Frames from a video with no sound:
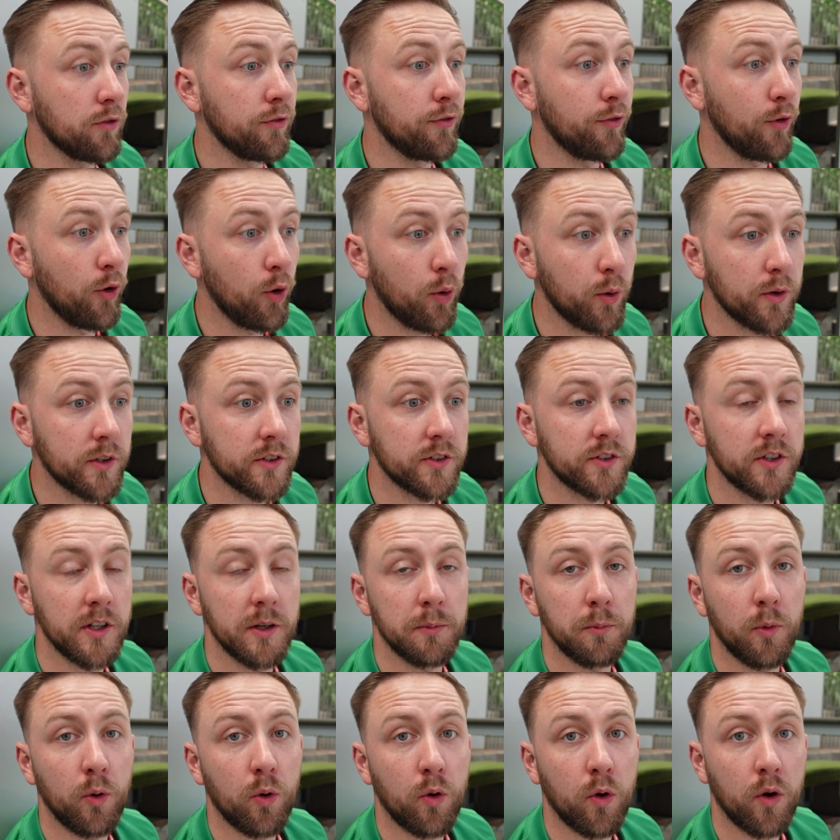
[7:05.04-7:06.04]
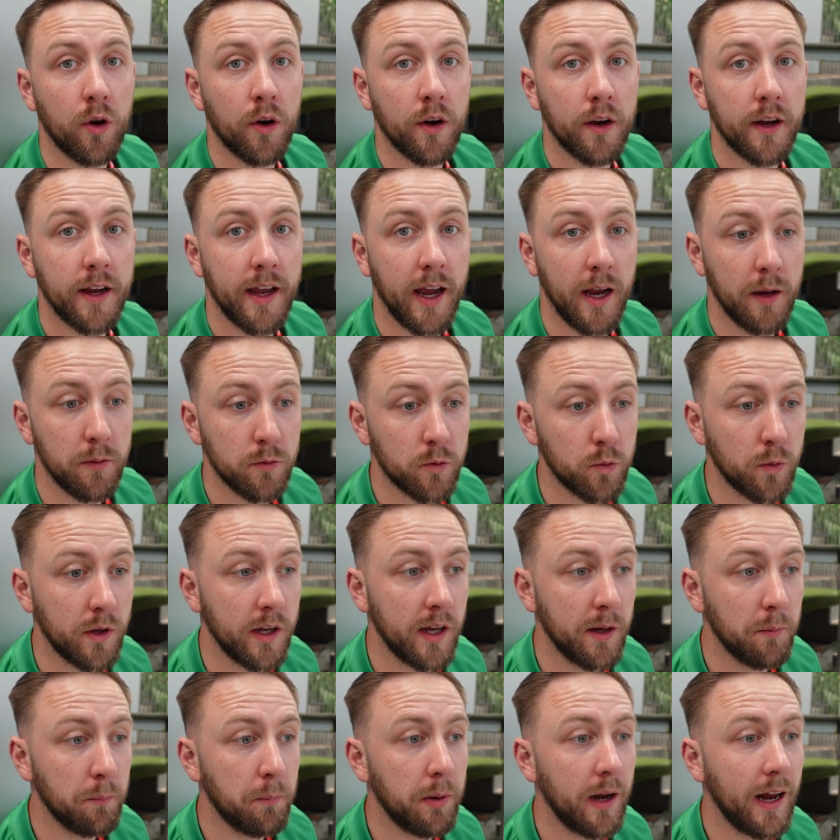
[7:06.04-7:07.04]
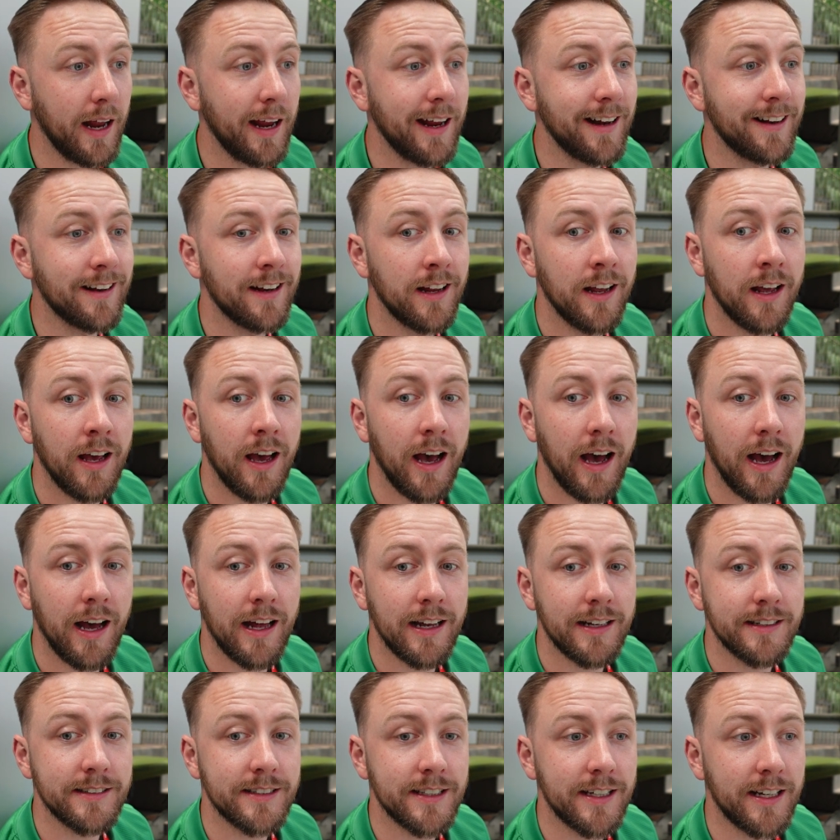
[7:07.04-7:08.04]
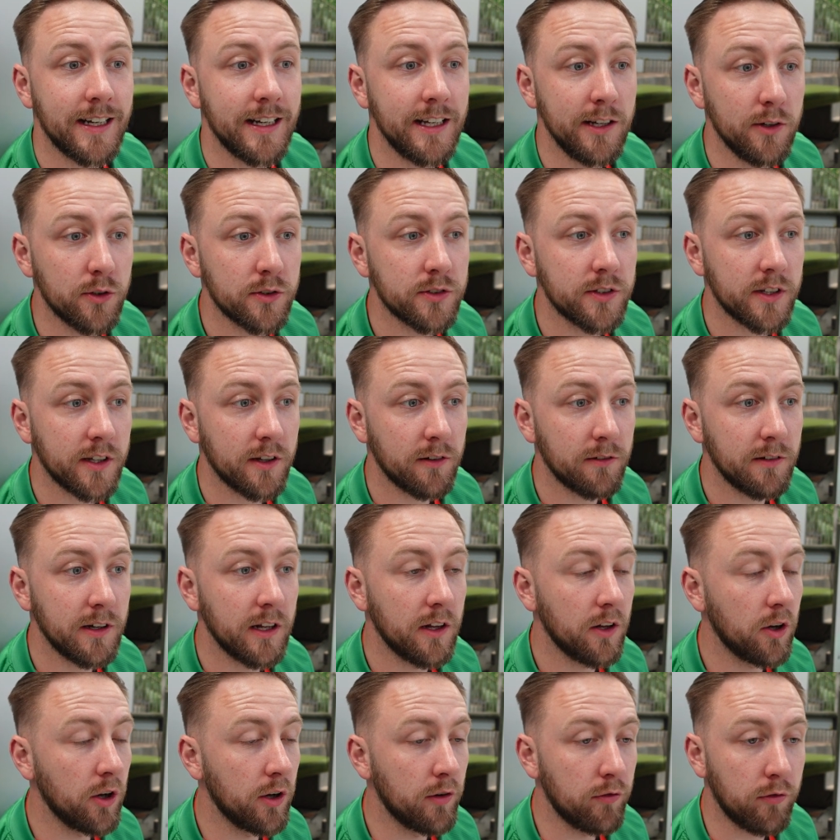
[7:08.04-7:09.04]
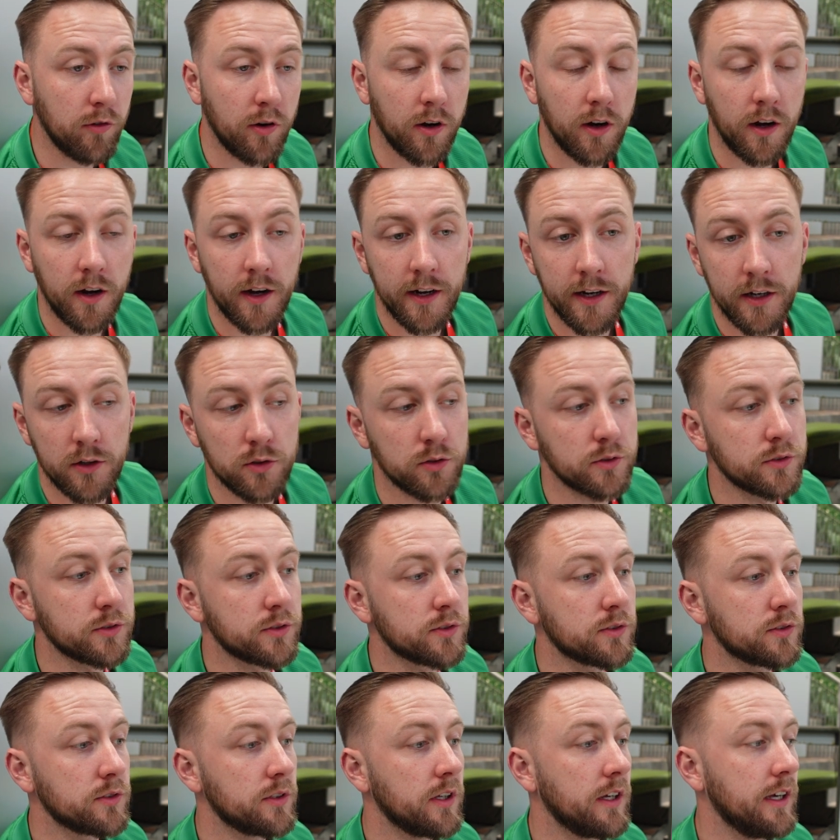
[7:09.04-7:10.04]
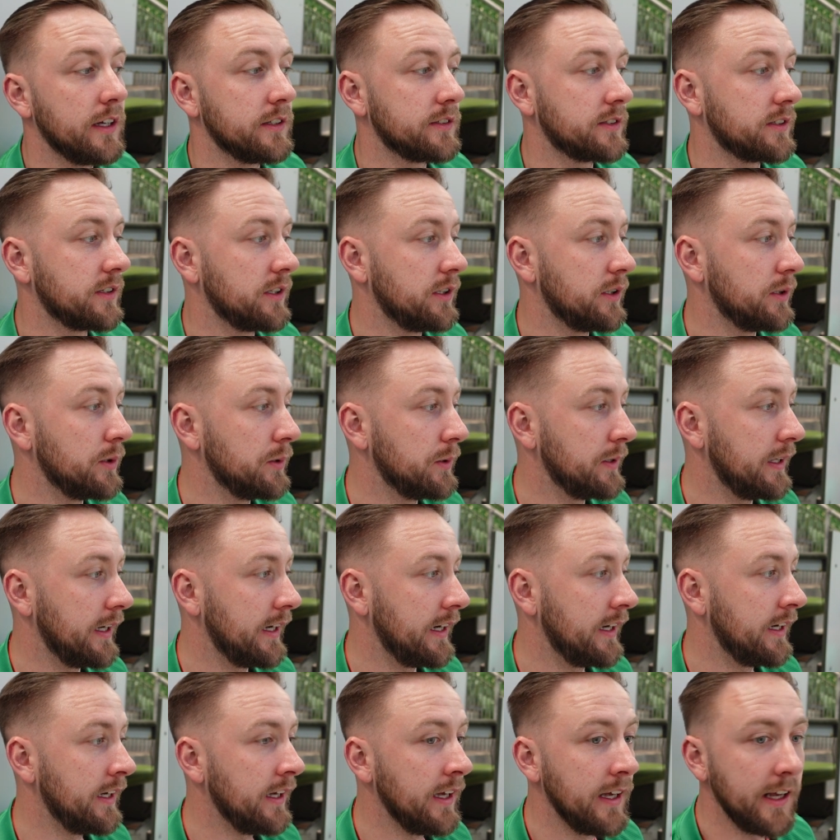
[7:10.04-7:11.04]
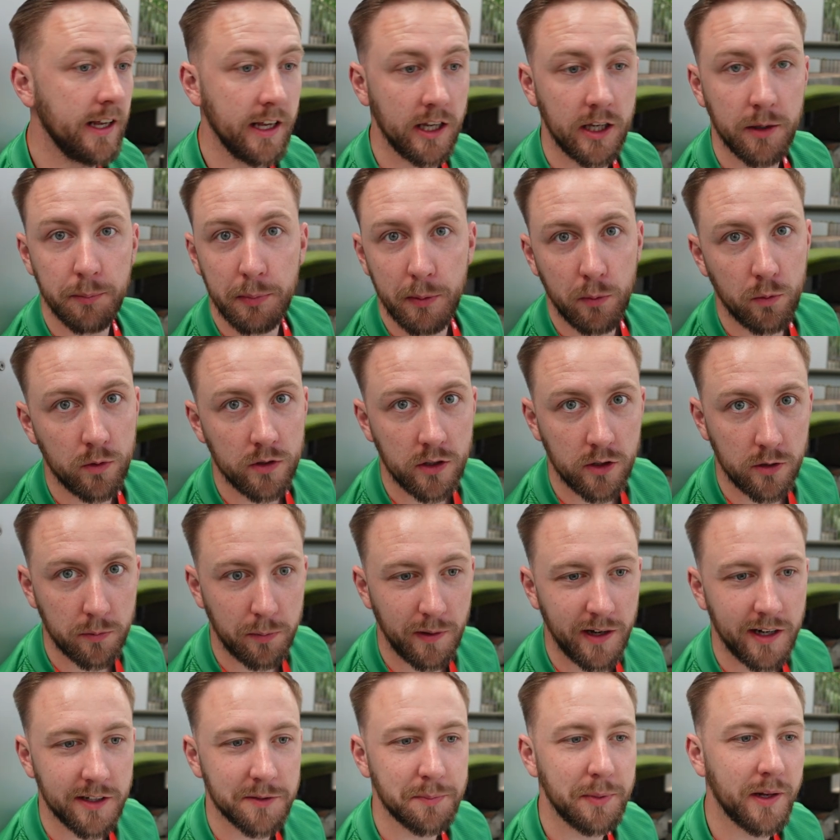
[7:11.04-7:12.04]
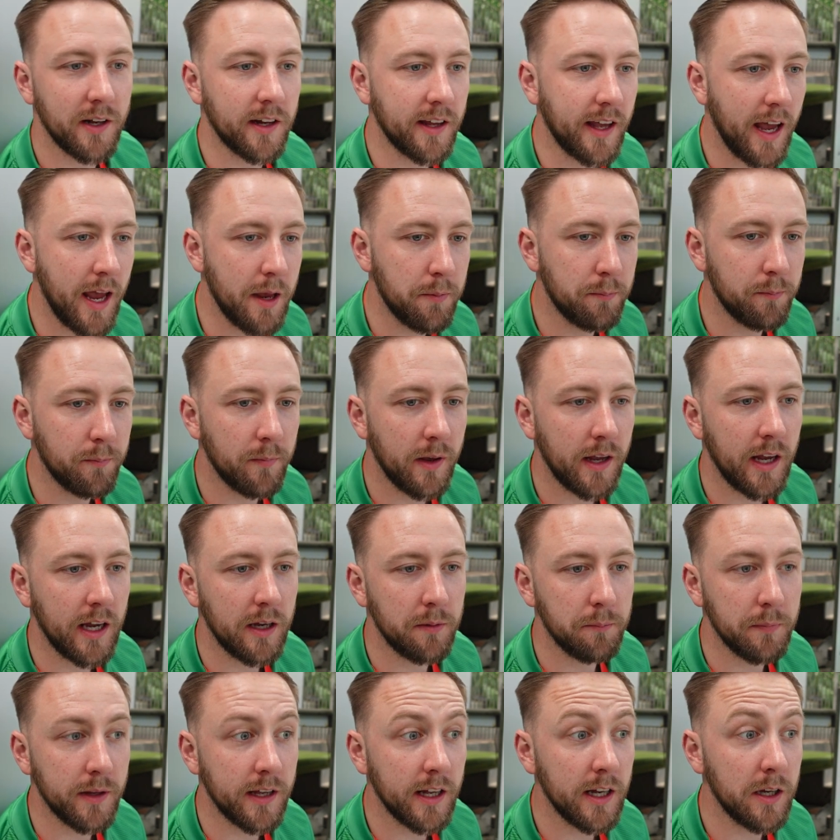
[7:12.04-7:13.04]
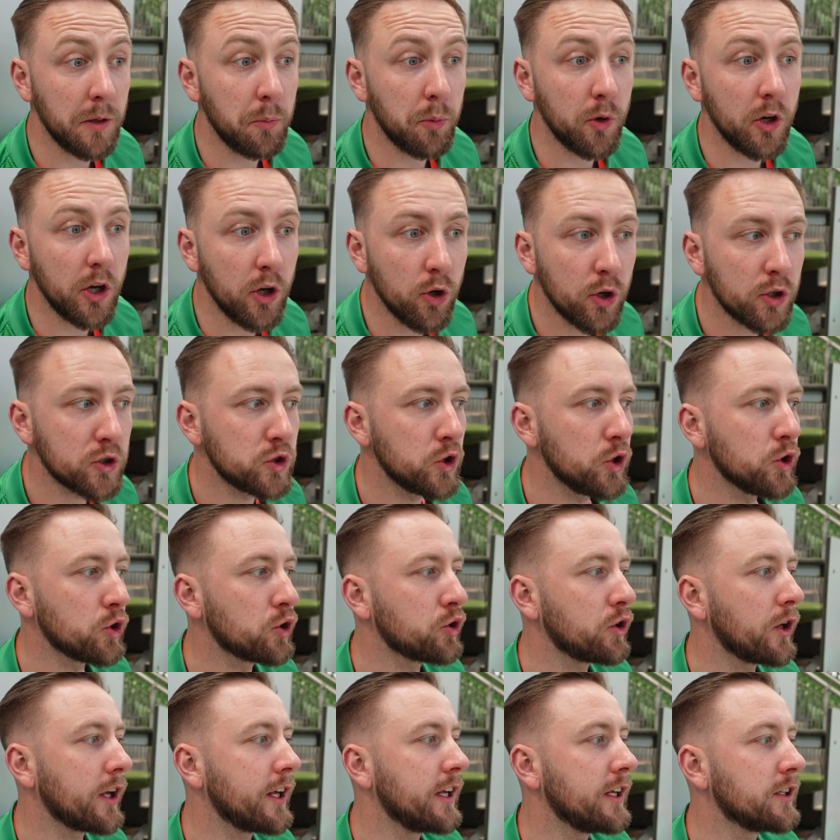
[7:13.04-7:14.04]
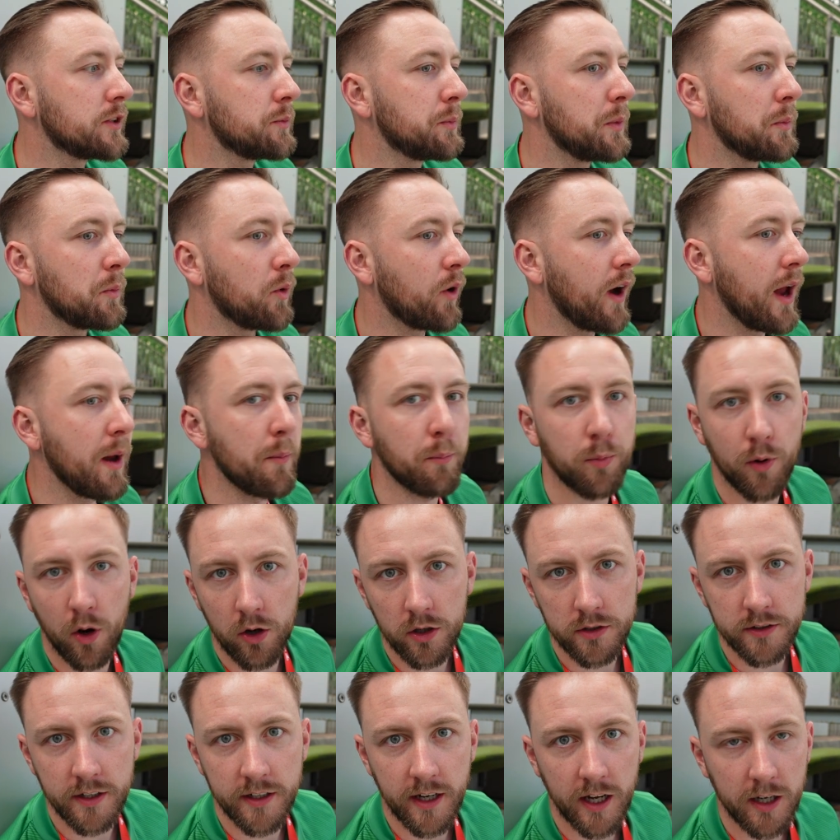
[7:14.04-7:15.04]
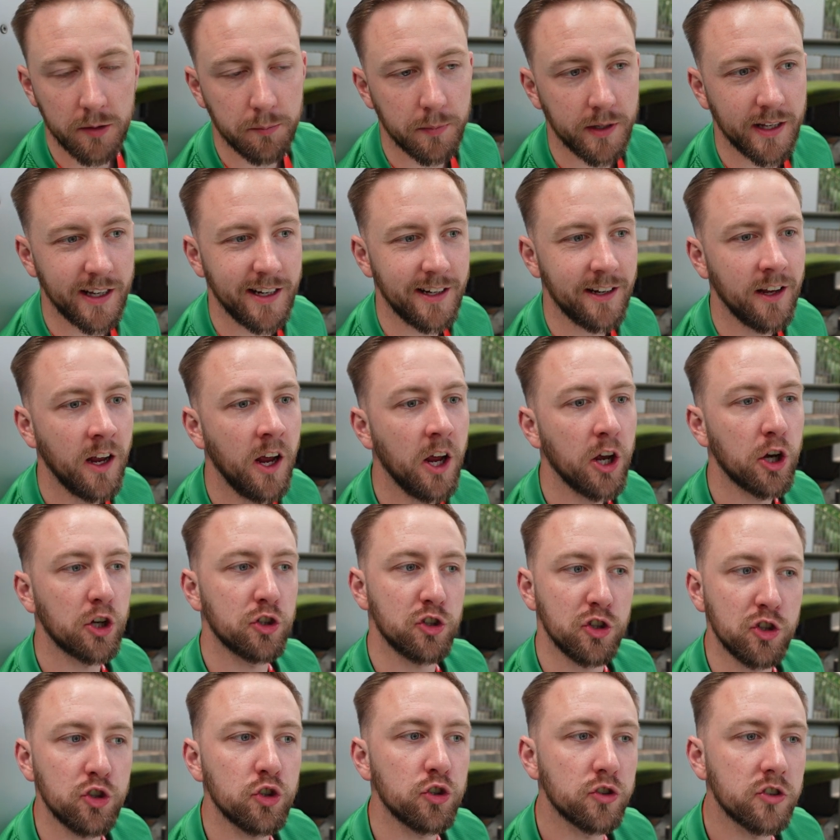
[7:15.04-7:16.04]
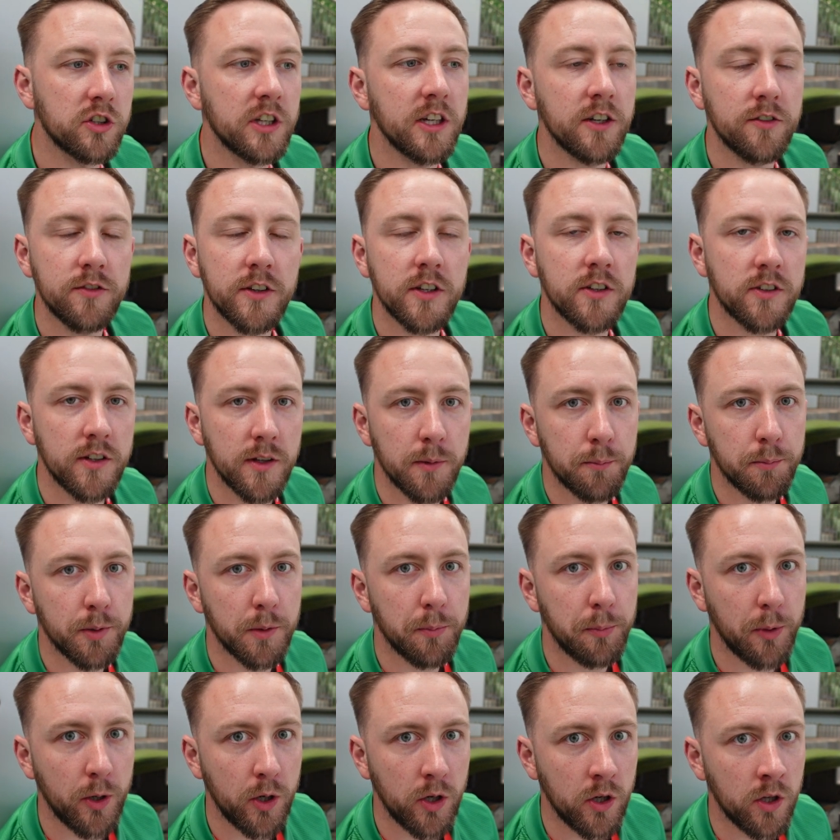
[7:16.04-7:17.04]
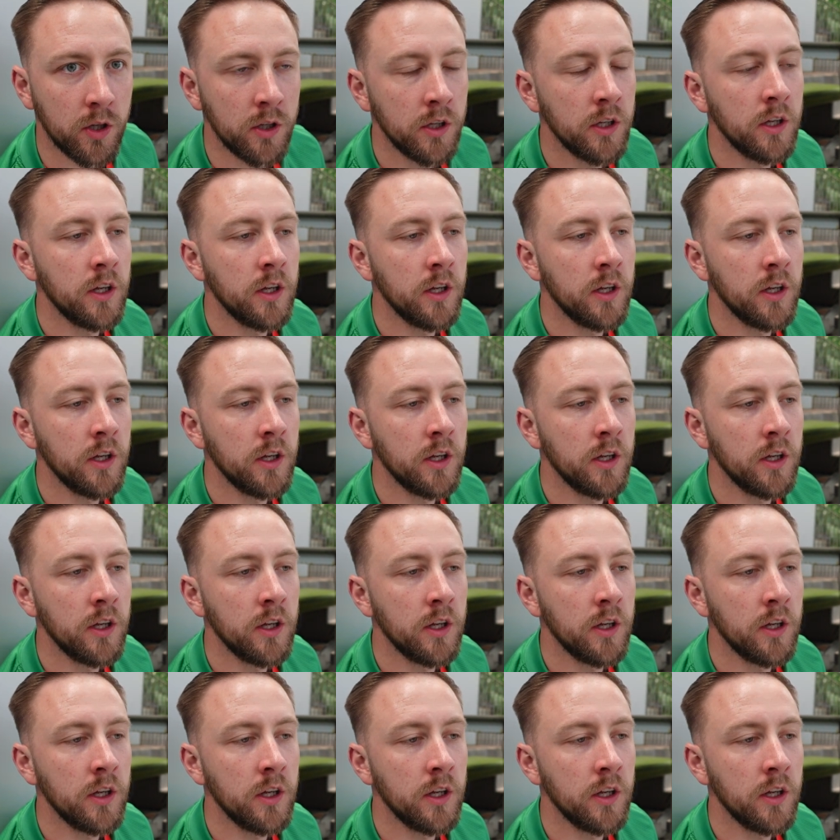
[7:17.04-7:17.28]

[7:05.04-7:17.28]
forward to seeing more games with him playing, and he looks like a real live wire. He looks as though he could be one of those players, a bit like Aidan McGinney, but he looks like he has a bit more end product than Aidan McGinney, because he does give the simple ball,